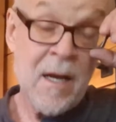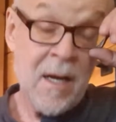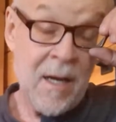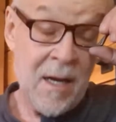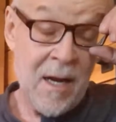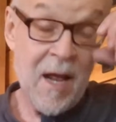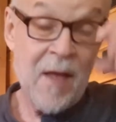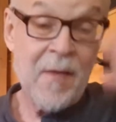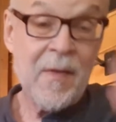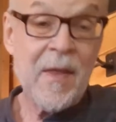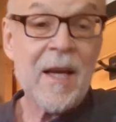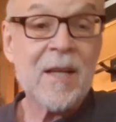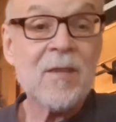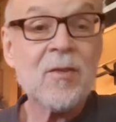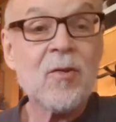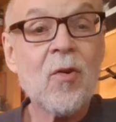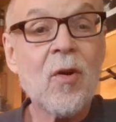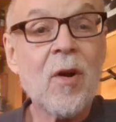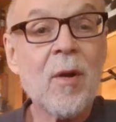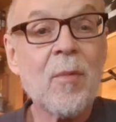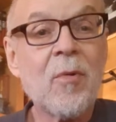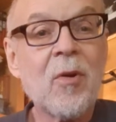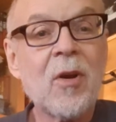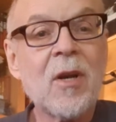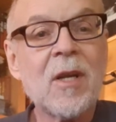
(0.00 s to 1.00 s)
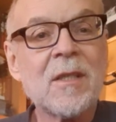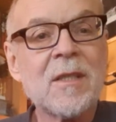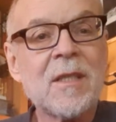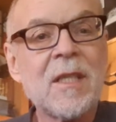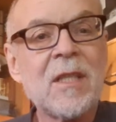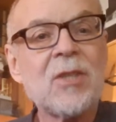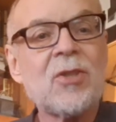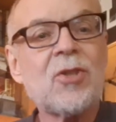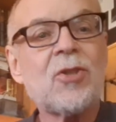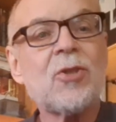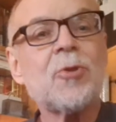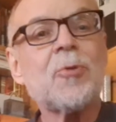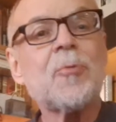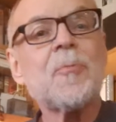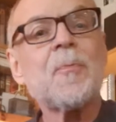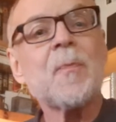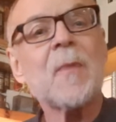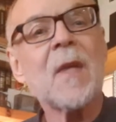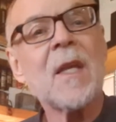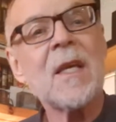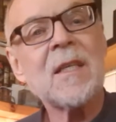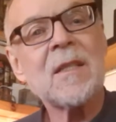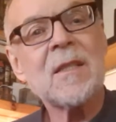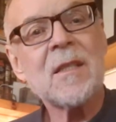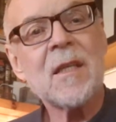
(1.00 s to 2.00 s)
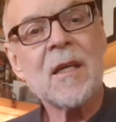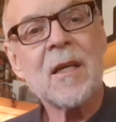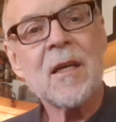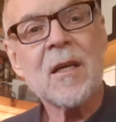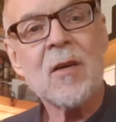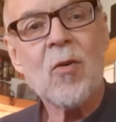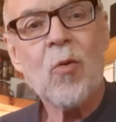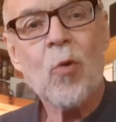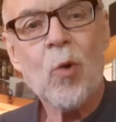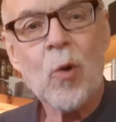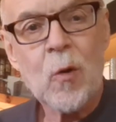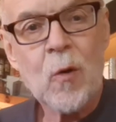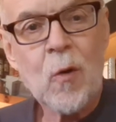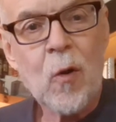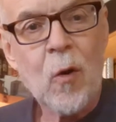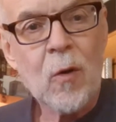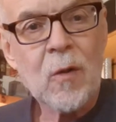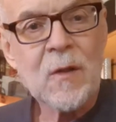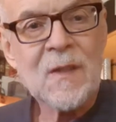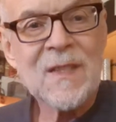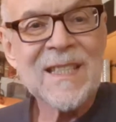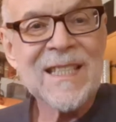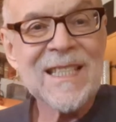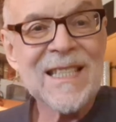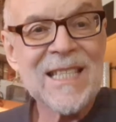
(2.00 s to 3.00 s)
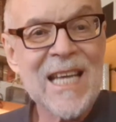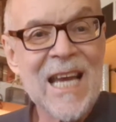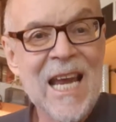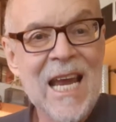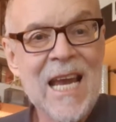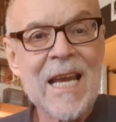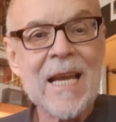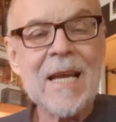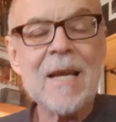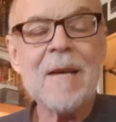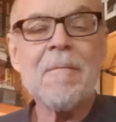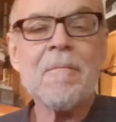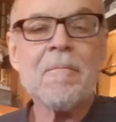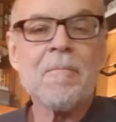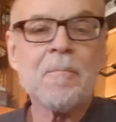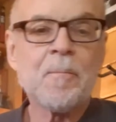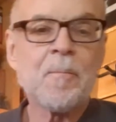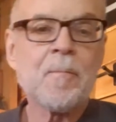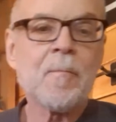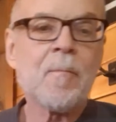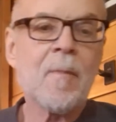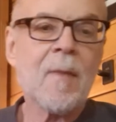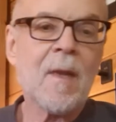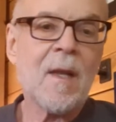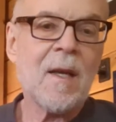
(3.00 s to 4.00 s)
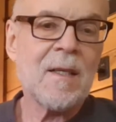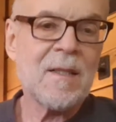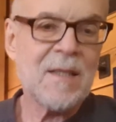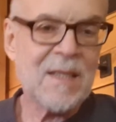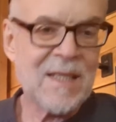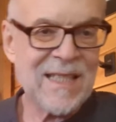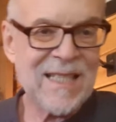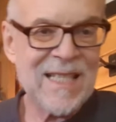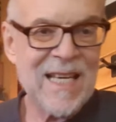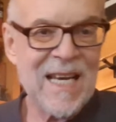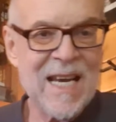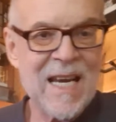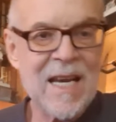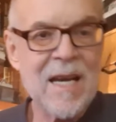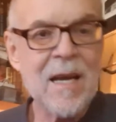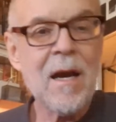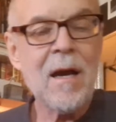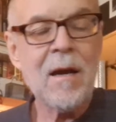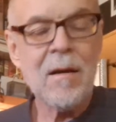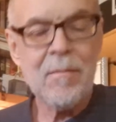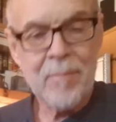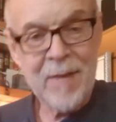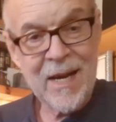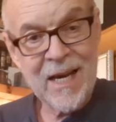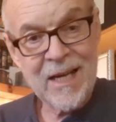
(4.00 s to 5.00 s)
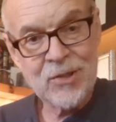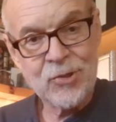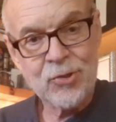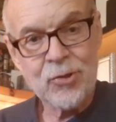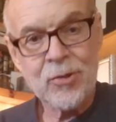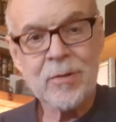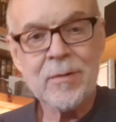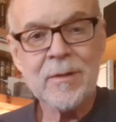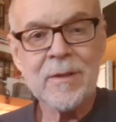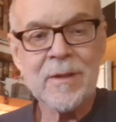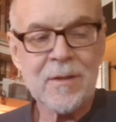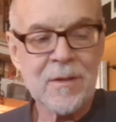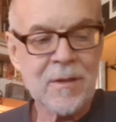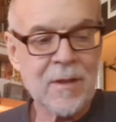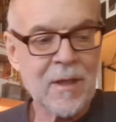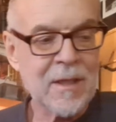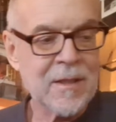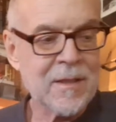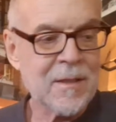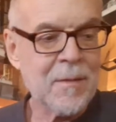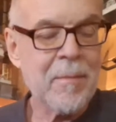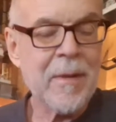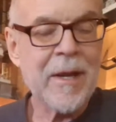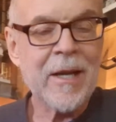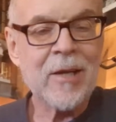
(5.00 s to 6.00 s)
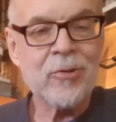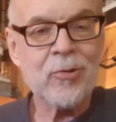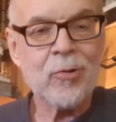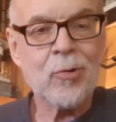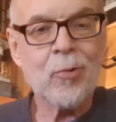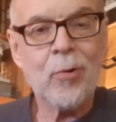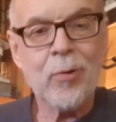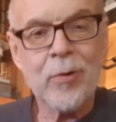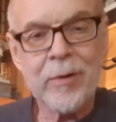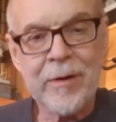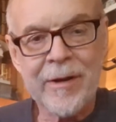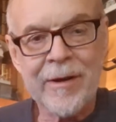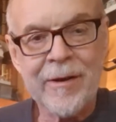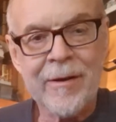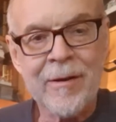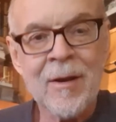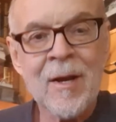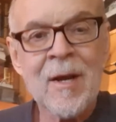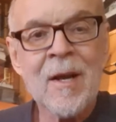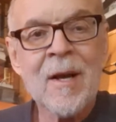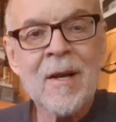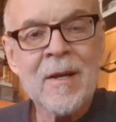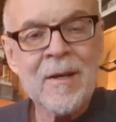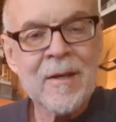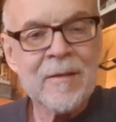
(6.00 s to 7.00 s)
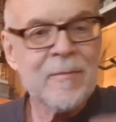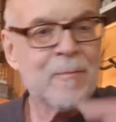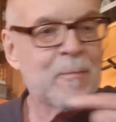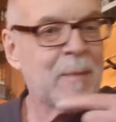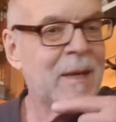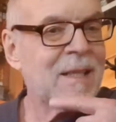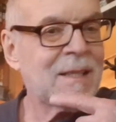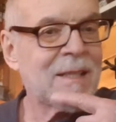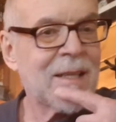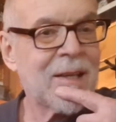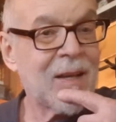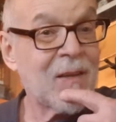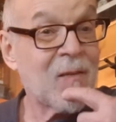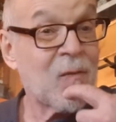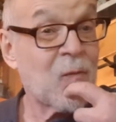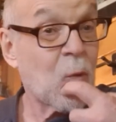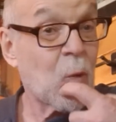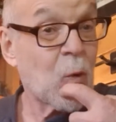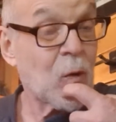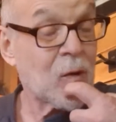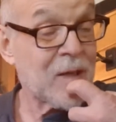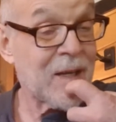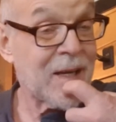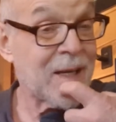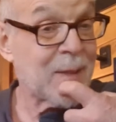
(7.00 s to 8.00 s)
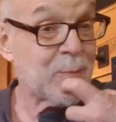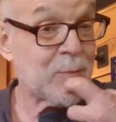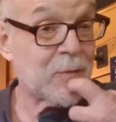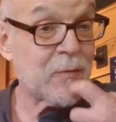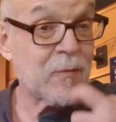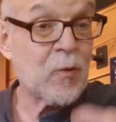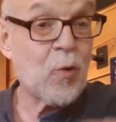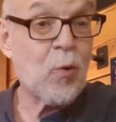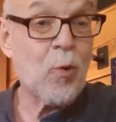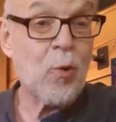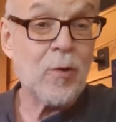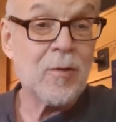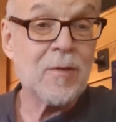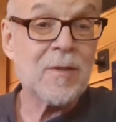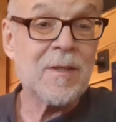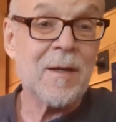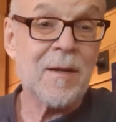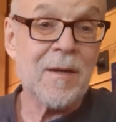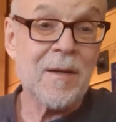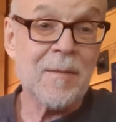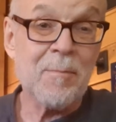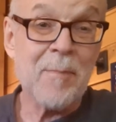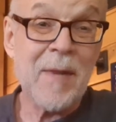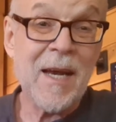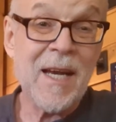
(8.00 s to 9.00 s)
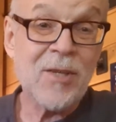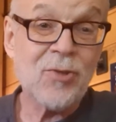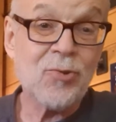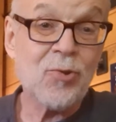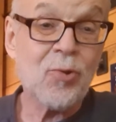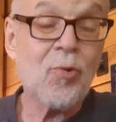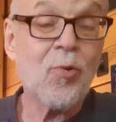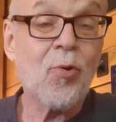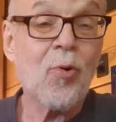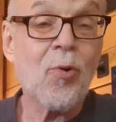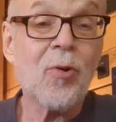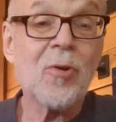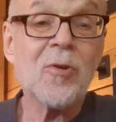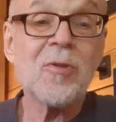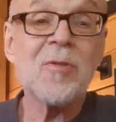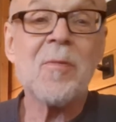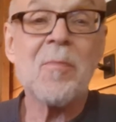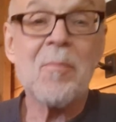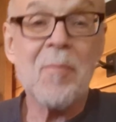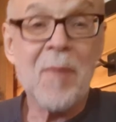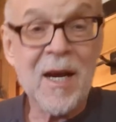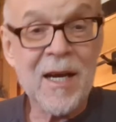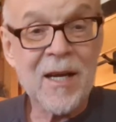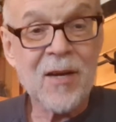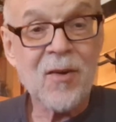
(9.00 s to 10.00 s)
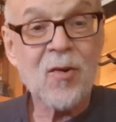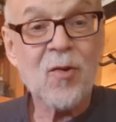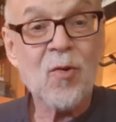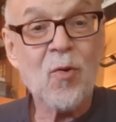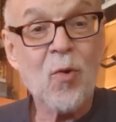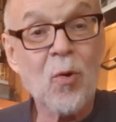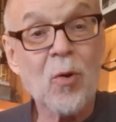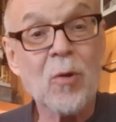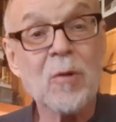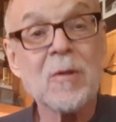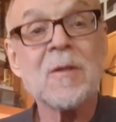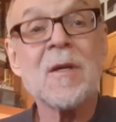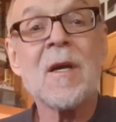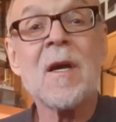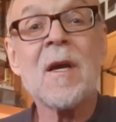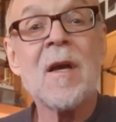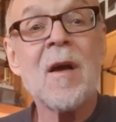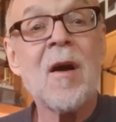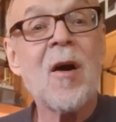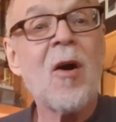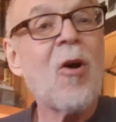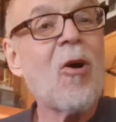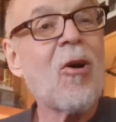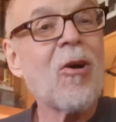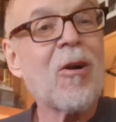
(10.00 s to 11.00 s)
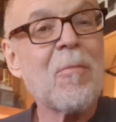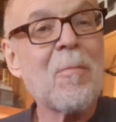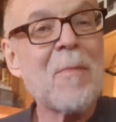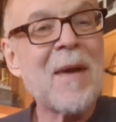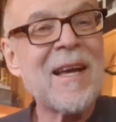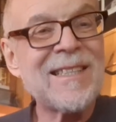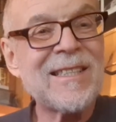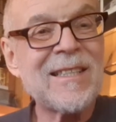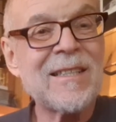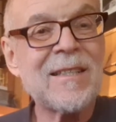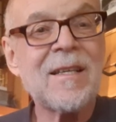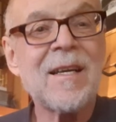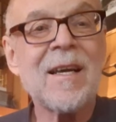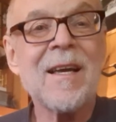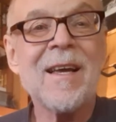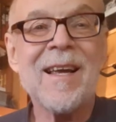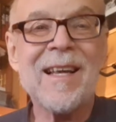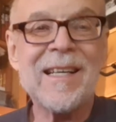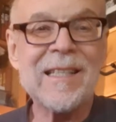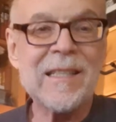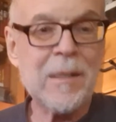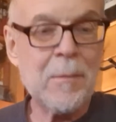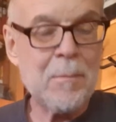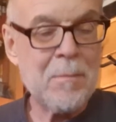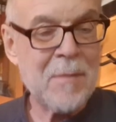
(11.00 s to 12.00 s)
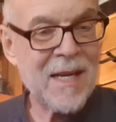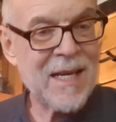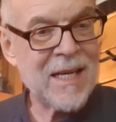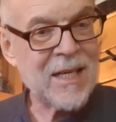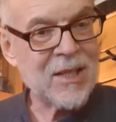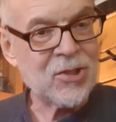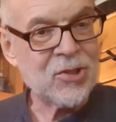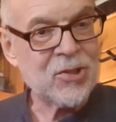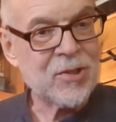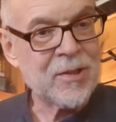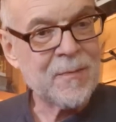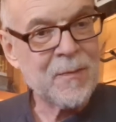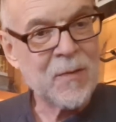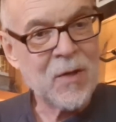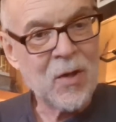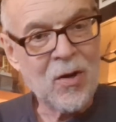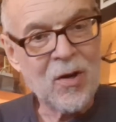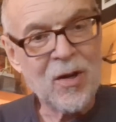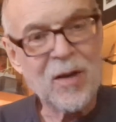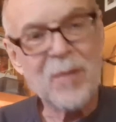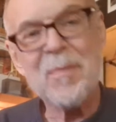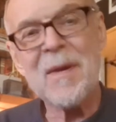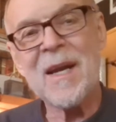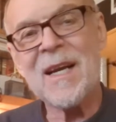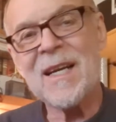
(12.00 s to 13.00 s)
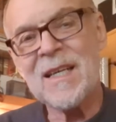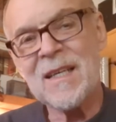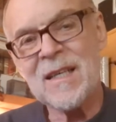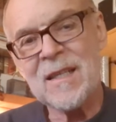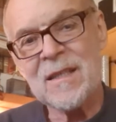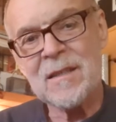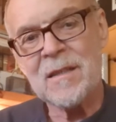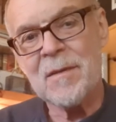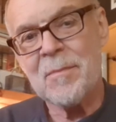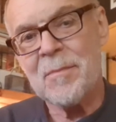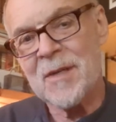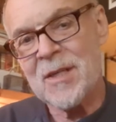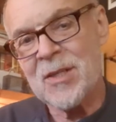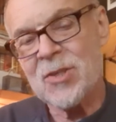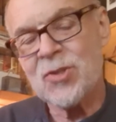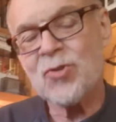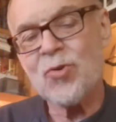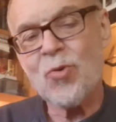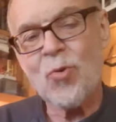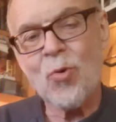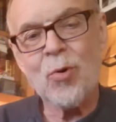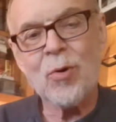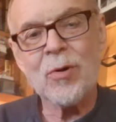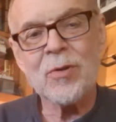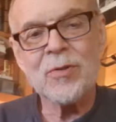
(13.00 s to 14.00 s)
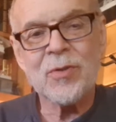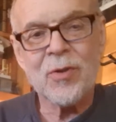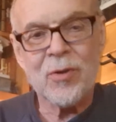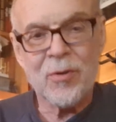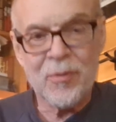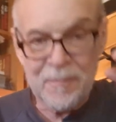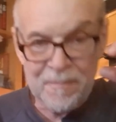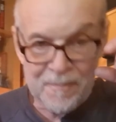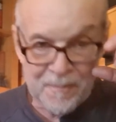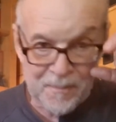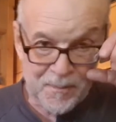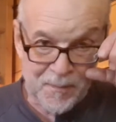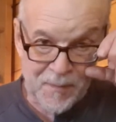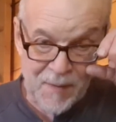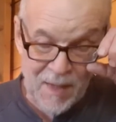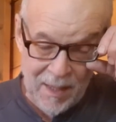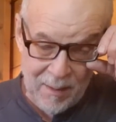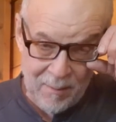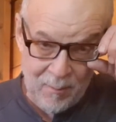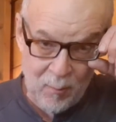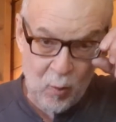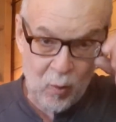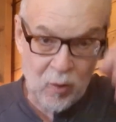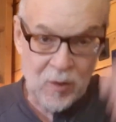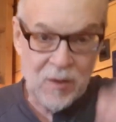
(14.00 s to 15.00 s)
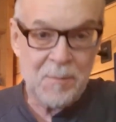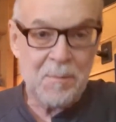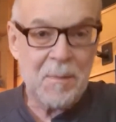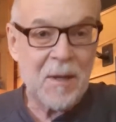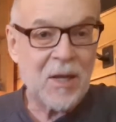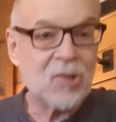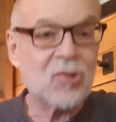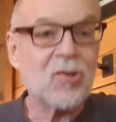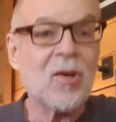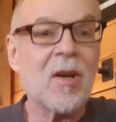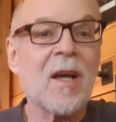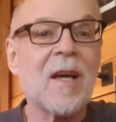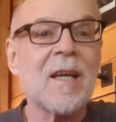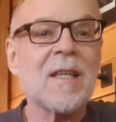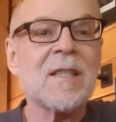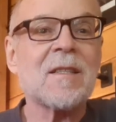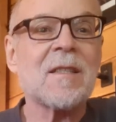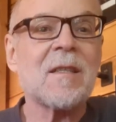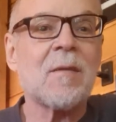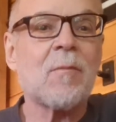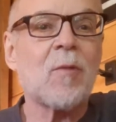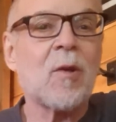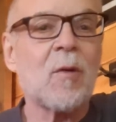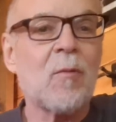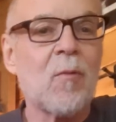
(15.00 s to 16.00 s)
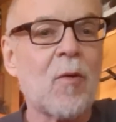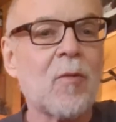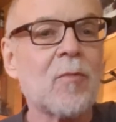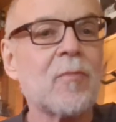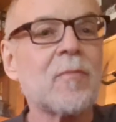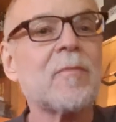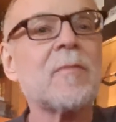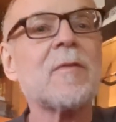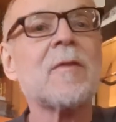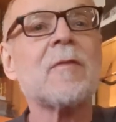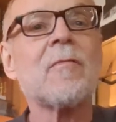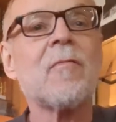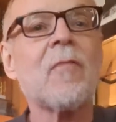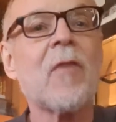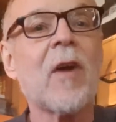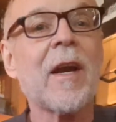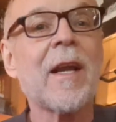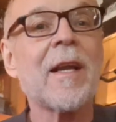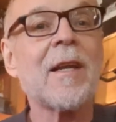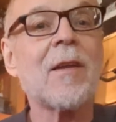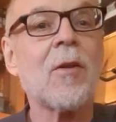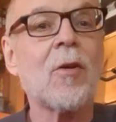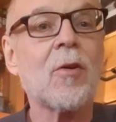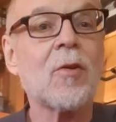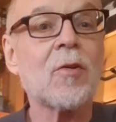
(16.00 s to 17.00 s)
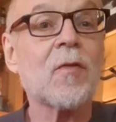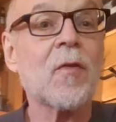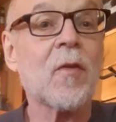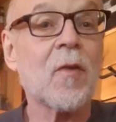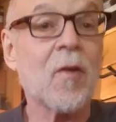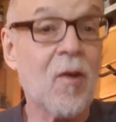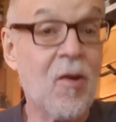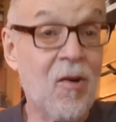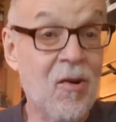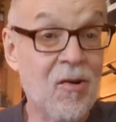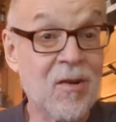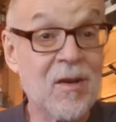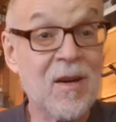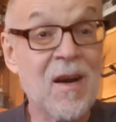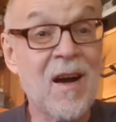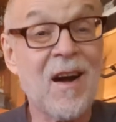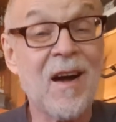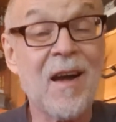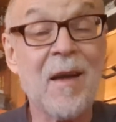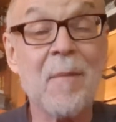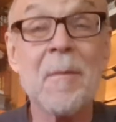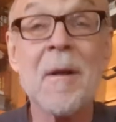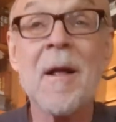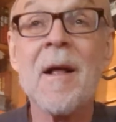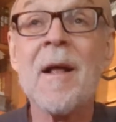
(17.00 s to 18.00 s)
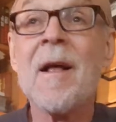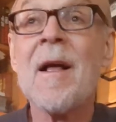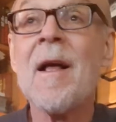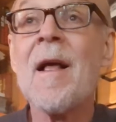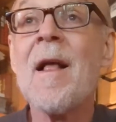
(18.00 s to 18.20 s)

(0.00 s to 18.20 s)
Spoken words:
The next chord I'm going to teach you is a chord called C major. It's a major chord. There are basically 4 types of chords: major chords, minor chords, augmented, and diminished. The augmented and diminished chords are more specialized, and we won't run into those for a long time.